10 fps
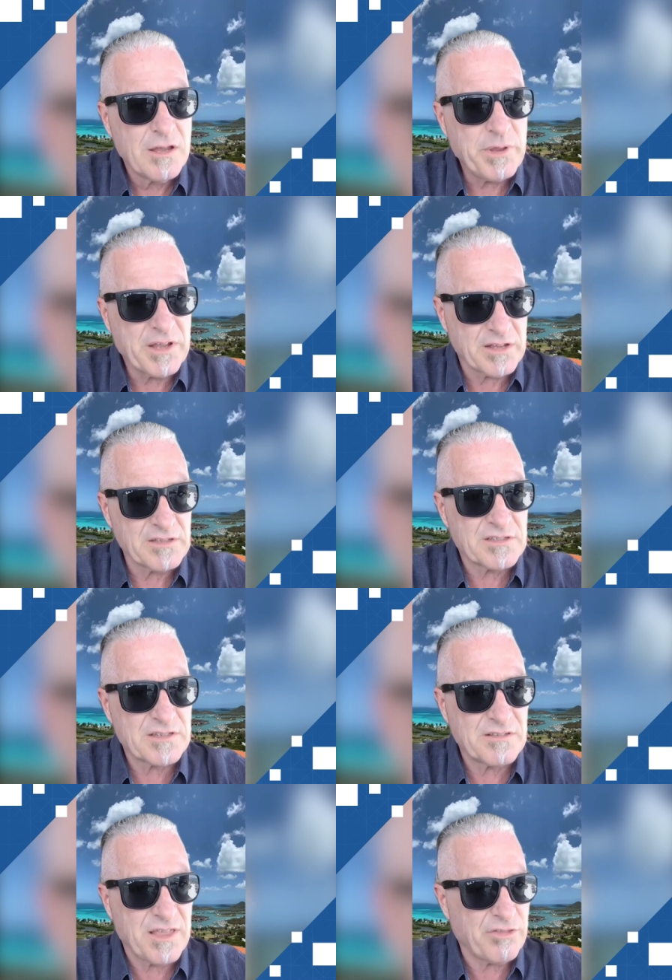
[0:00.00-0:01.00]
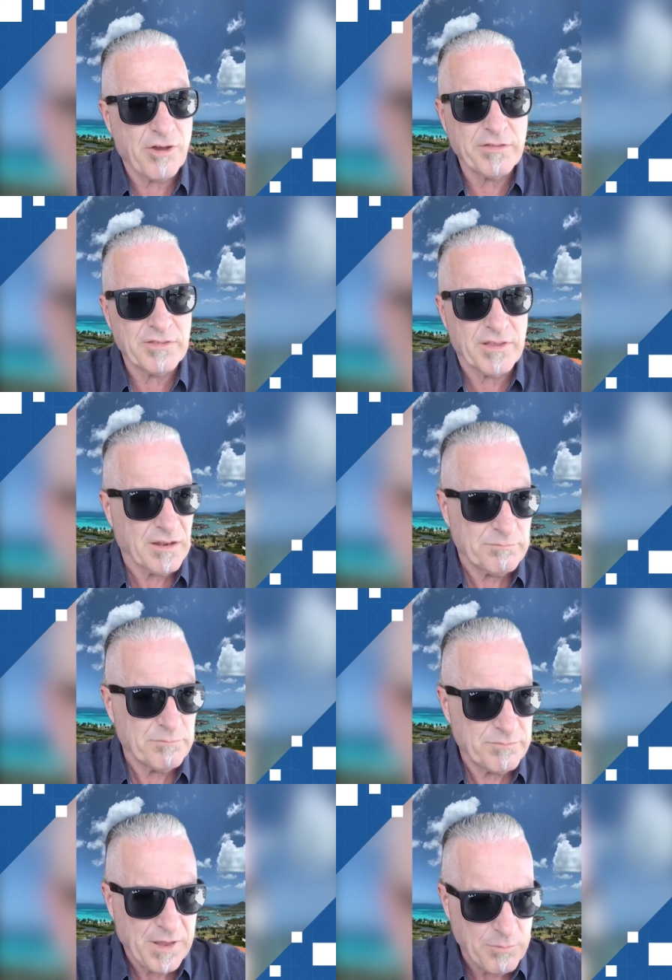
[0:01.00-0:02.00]
because they thought that
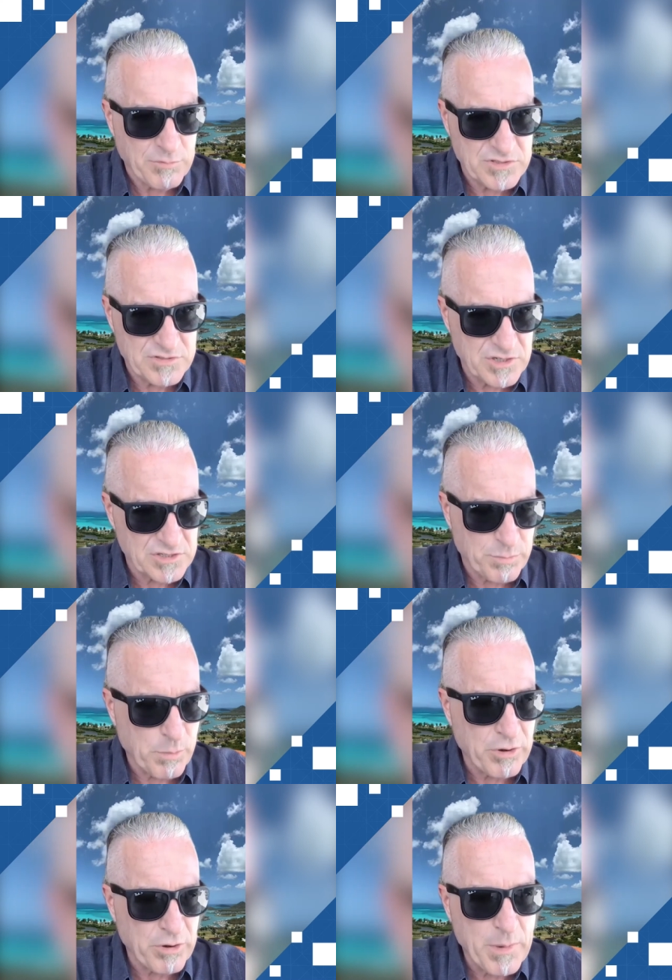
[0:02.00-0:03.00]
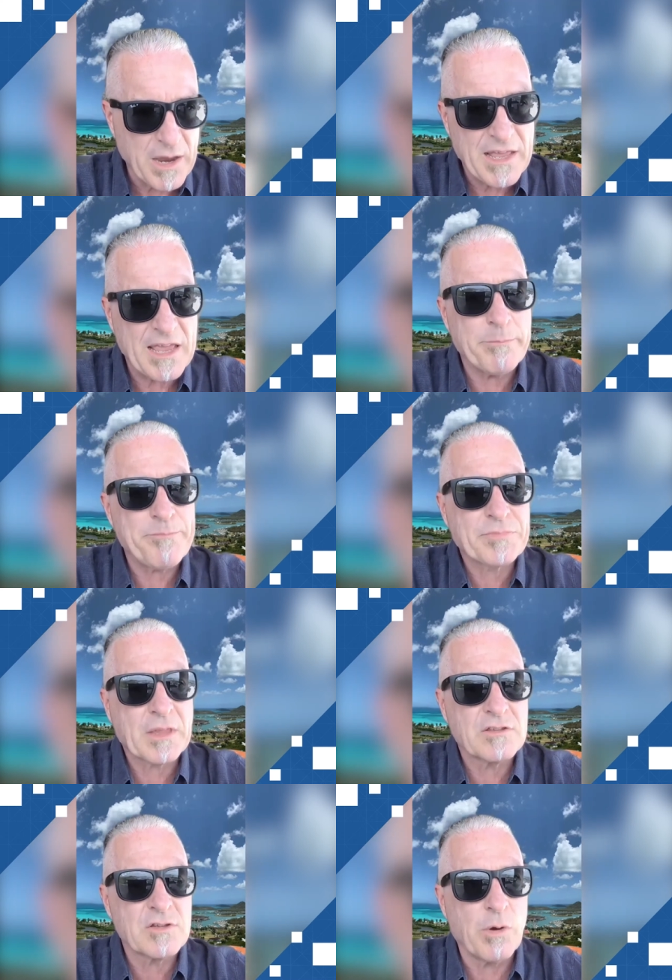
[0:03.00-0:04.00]
I was just promoting my name.
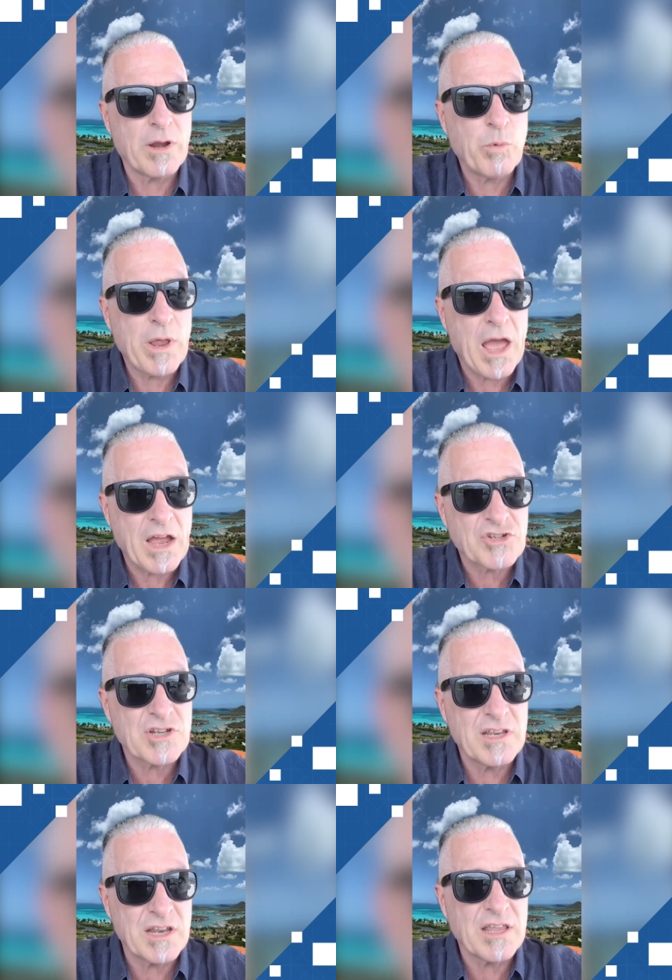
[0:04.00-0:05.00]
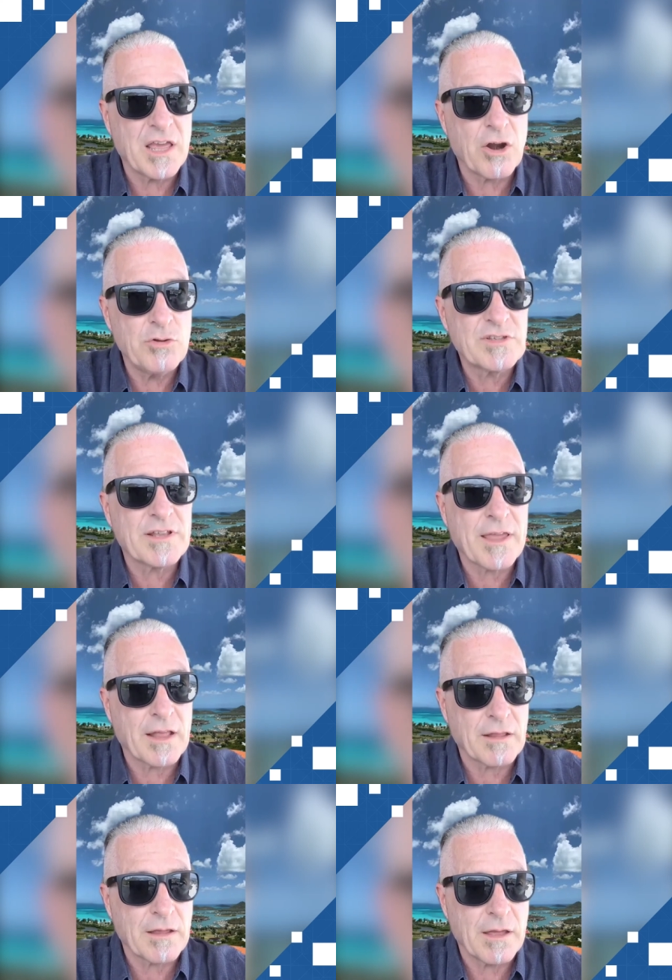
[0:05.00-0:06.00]
So it, we actually didn't get our news
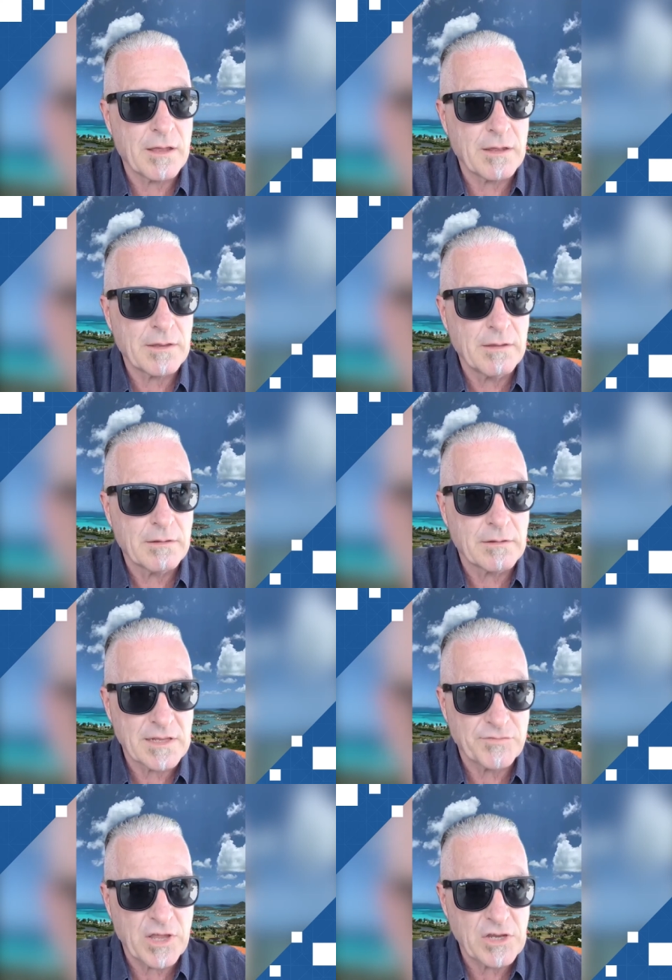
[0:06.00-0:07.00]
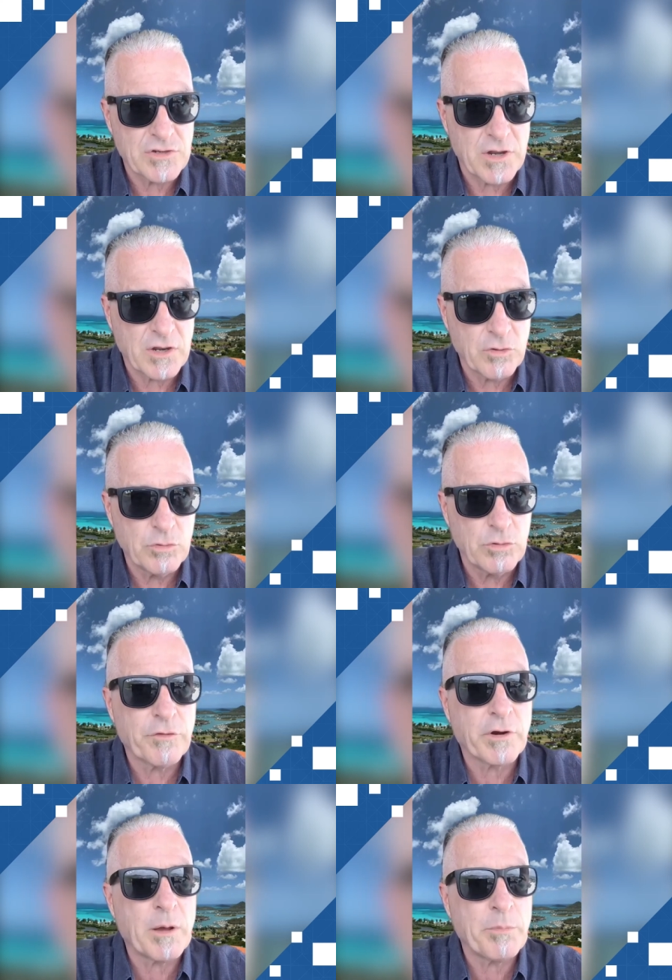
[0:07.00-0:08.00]
uh, classification in Google
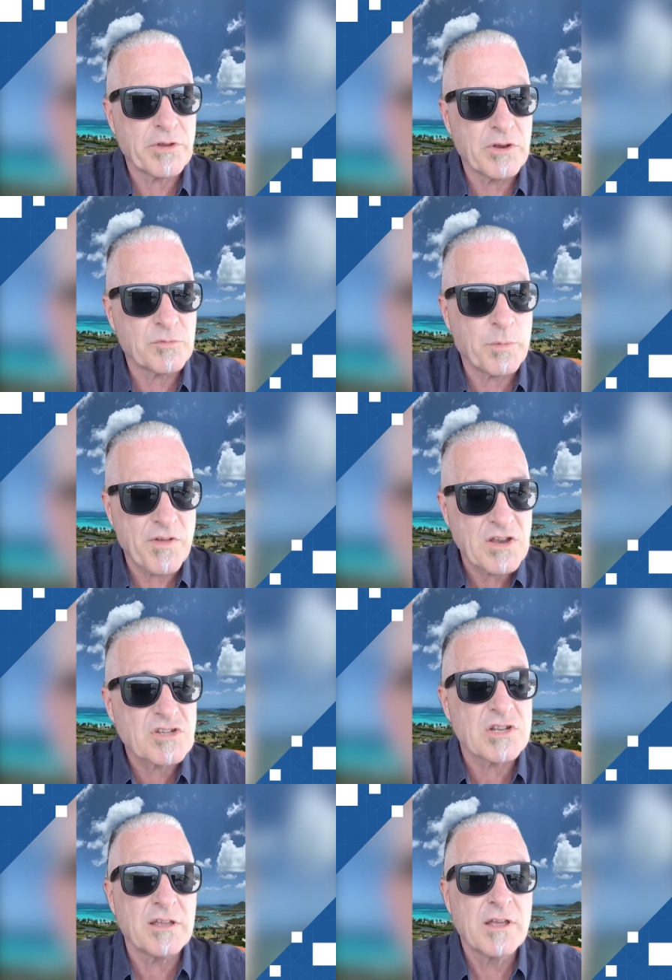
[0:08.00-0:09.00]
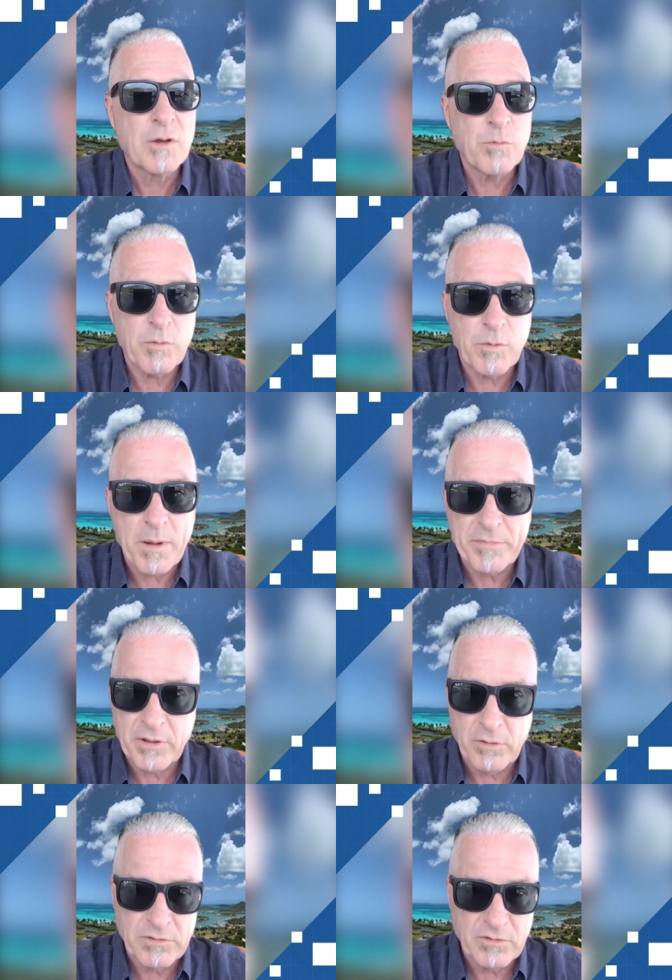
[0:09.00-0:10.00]
for a couple years, but eventually we were pumping
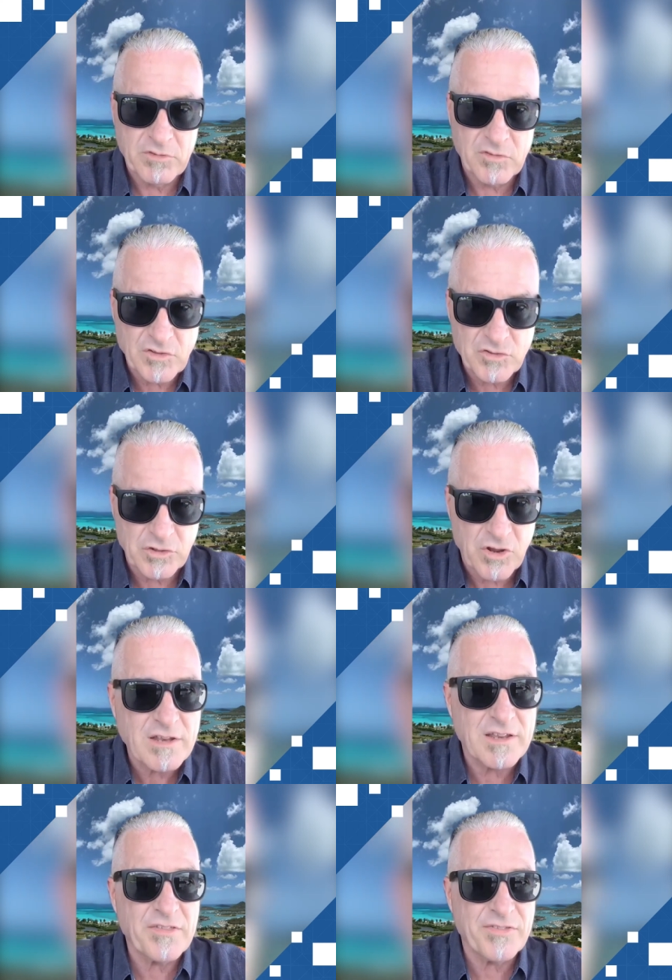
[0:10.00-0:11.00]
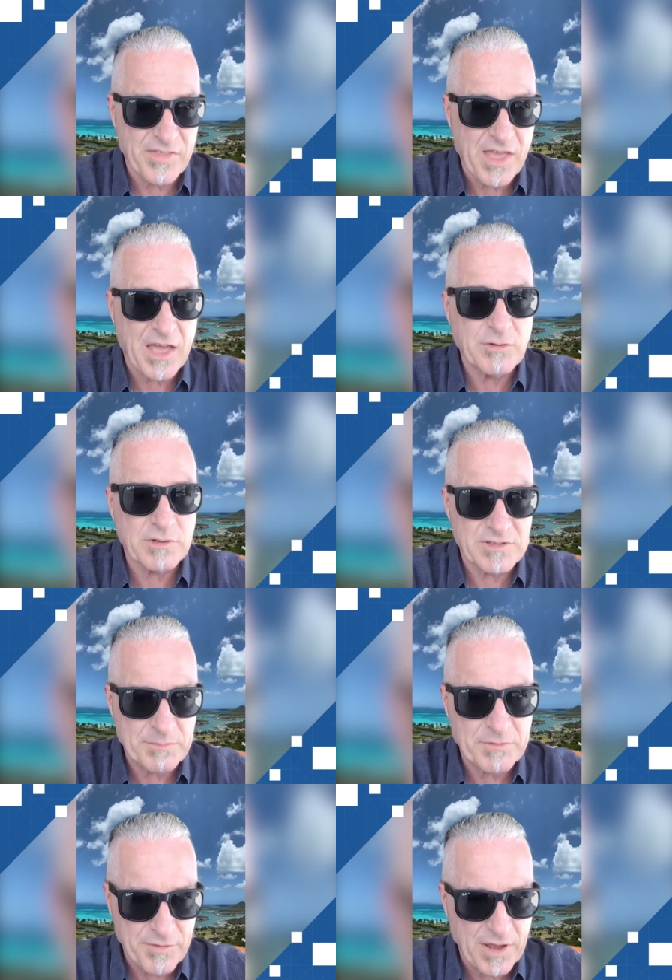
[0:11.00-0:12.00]
out such good content that they had to
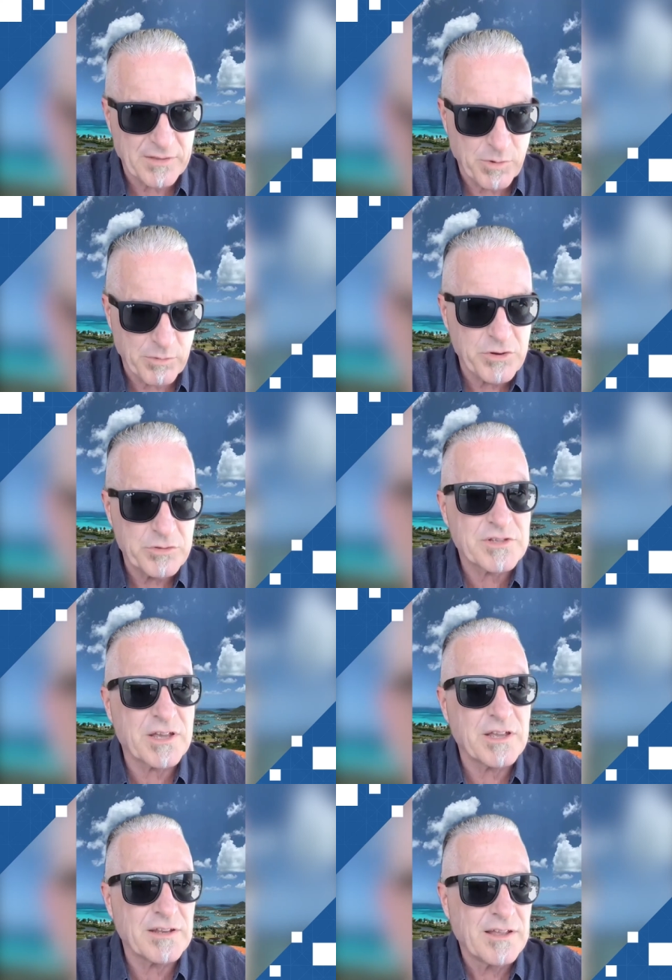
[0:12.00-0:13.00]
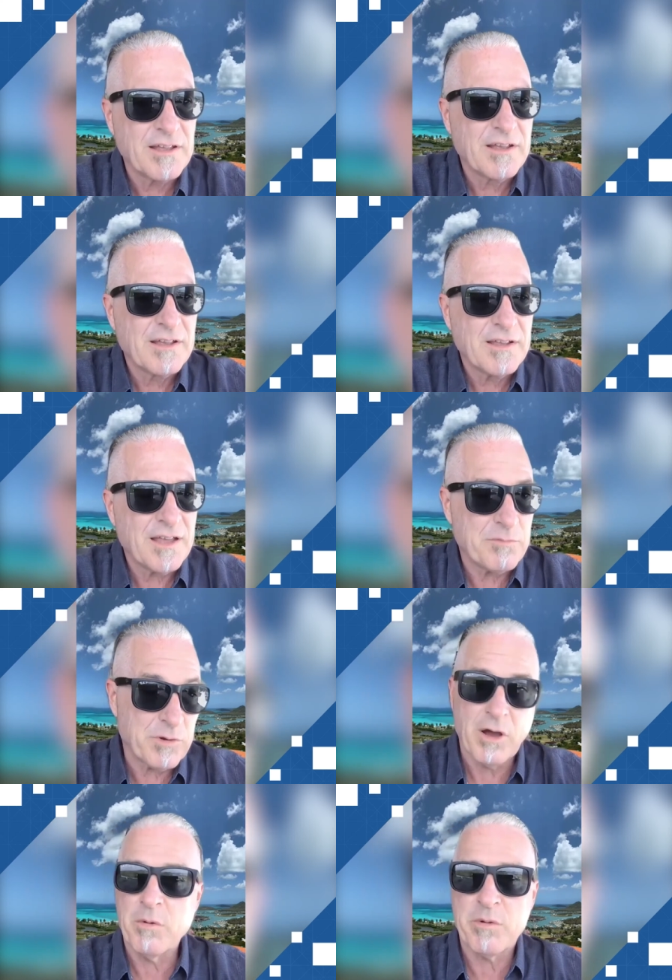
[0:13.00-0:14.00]
accept the fact that we were a news site. And
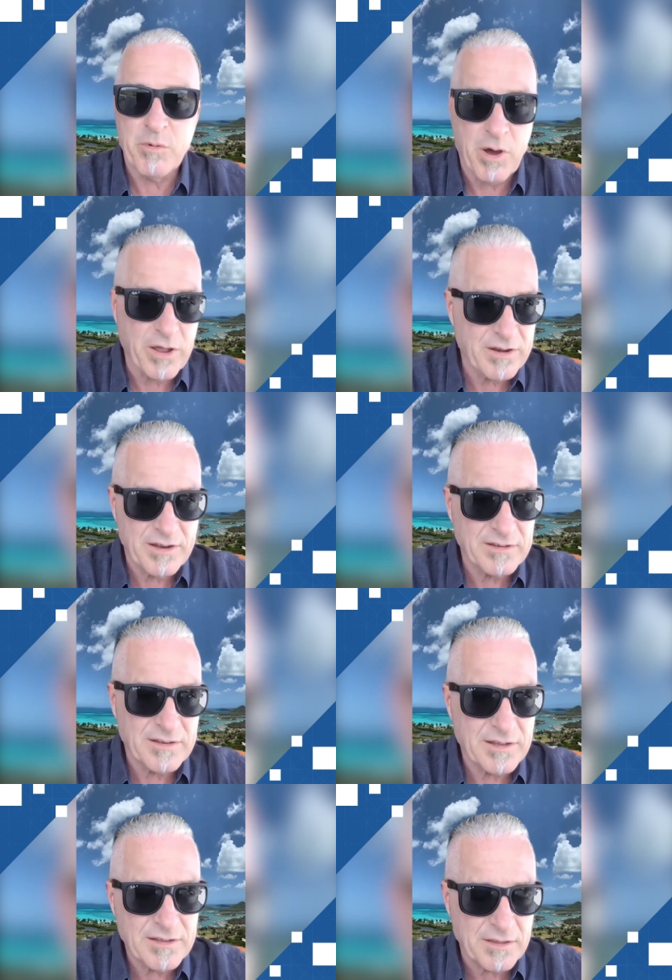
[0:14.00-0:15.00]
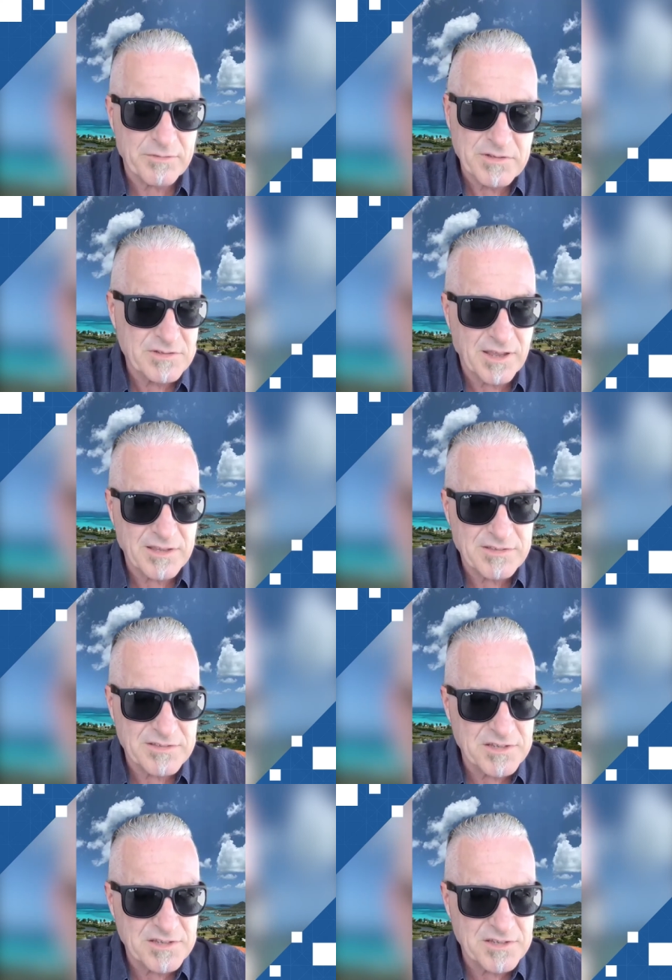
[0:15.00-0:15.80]
we got what we wanted, and uh, yeah, the rest, I guess, is